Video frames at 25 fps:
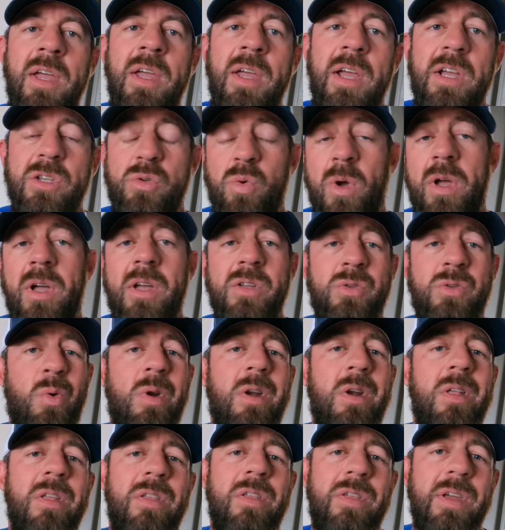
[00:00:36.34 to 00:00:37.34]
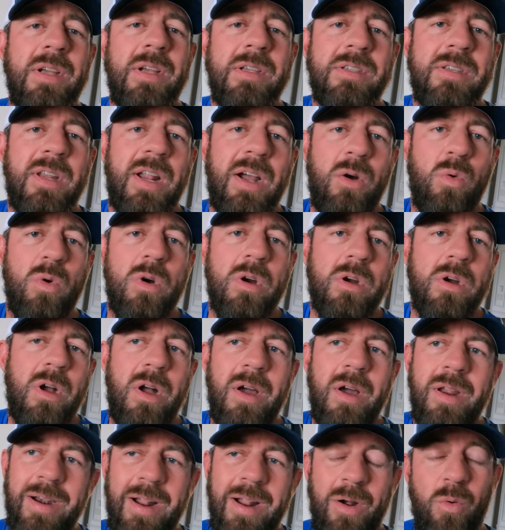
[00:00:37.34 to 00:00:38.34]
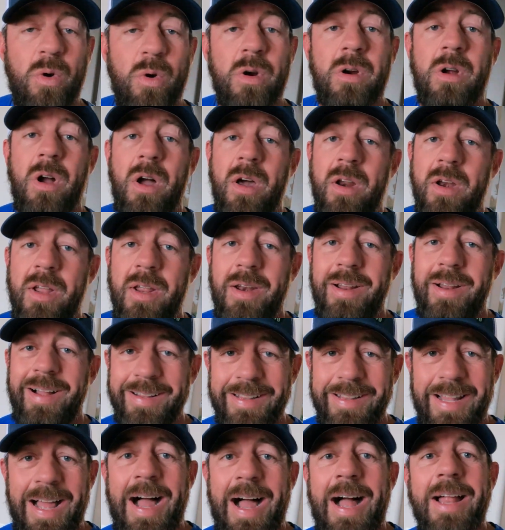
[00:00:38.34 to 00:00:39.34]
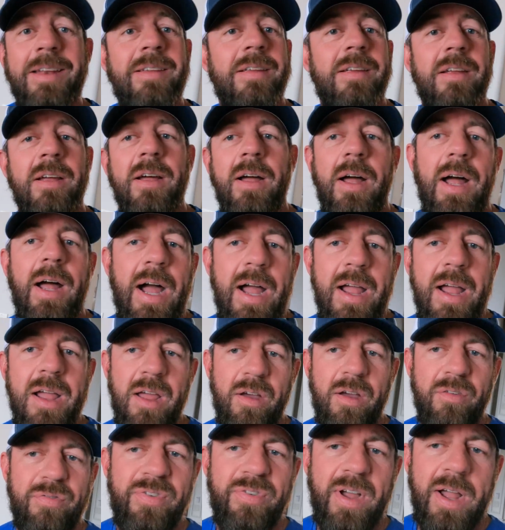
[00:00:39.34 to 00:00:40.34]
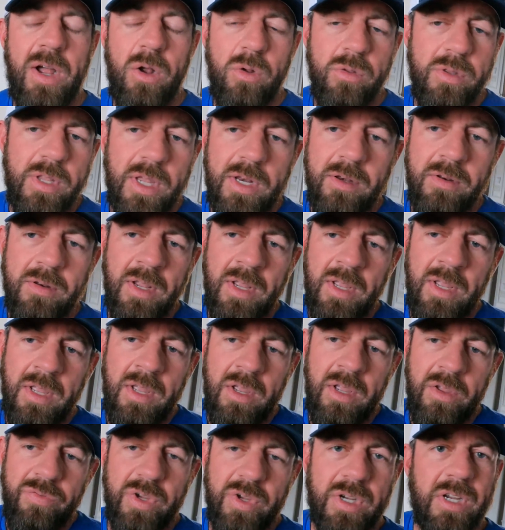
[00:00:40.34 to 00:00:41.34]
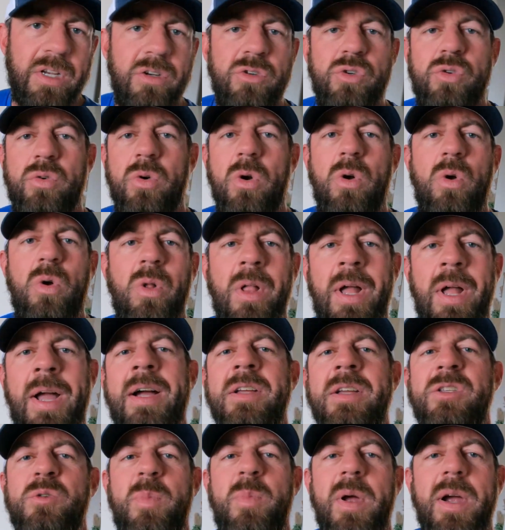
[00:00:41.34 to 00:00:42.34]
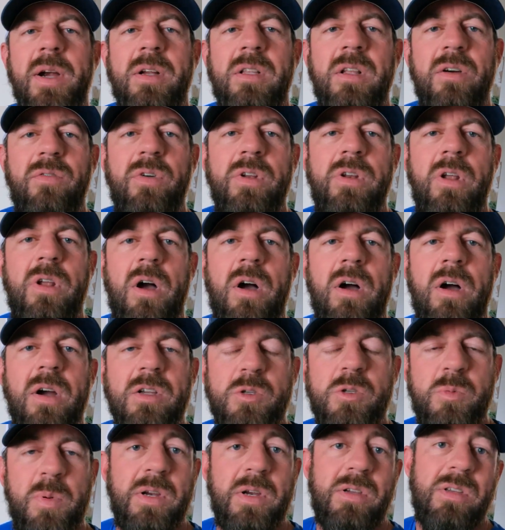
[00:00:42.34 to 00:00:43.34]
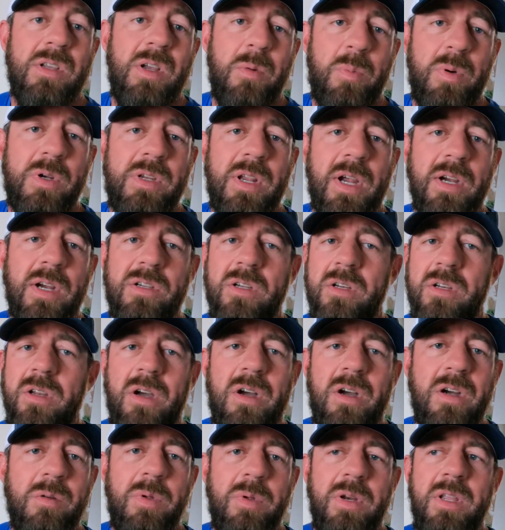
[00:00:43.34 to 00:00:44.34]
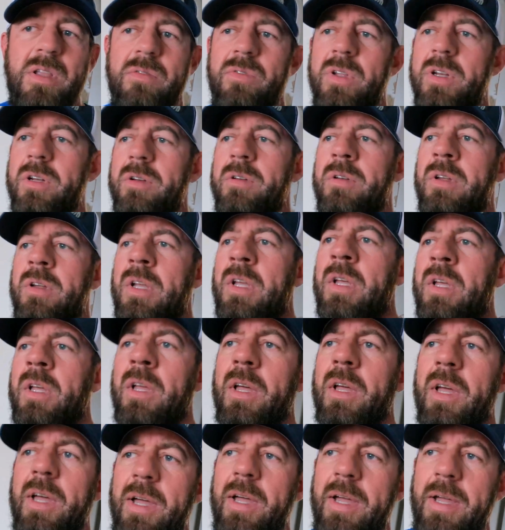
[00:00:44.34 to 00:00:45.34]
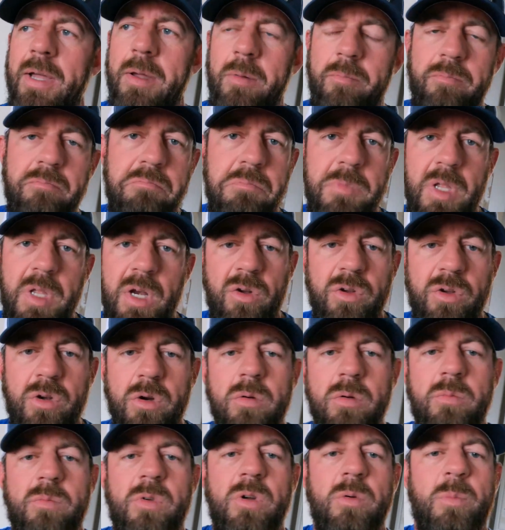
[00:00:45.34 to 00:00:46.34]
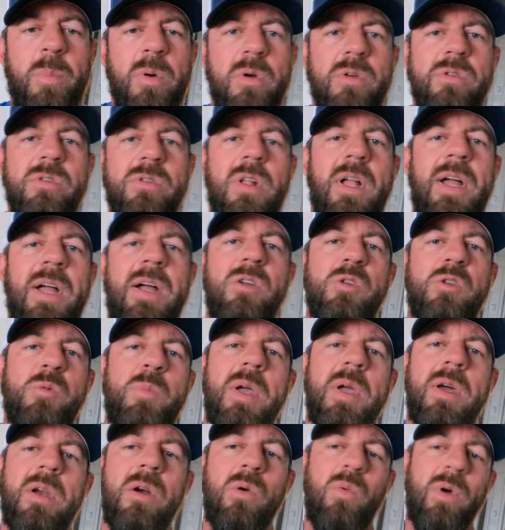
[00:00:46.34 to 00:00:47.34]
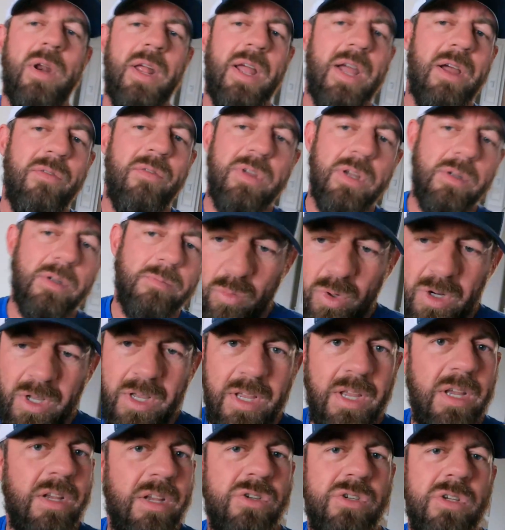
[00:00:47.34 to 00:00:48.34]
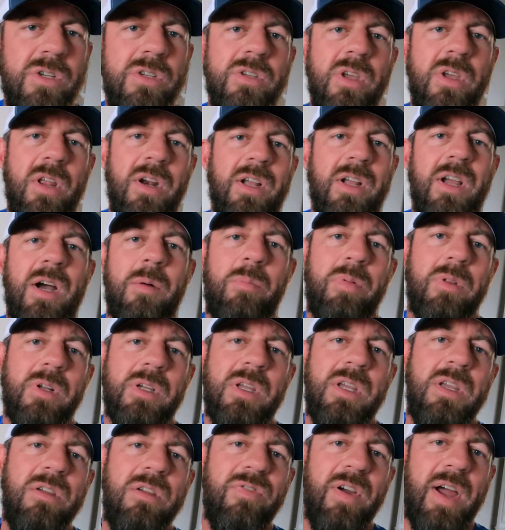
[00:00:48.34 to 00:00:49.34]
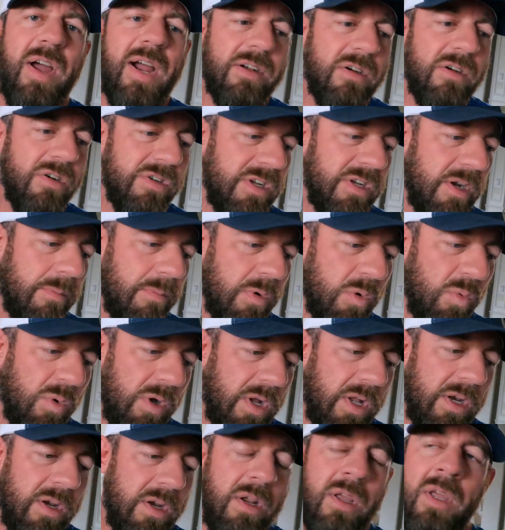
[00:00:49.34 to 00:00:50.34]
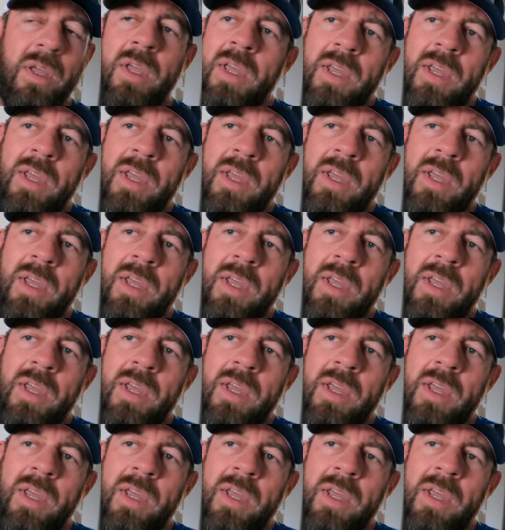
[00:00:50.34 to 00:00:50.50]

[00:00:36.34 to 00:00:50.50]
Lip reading: as well as one of the things that I work on, and I work on it a lot. I have found that the control aspect of a dog, especially a protection dog, but even you know, your personal house pet or what have you, really hinges on a couple of key factors. Number one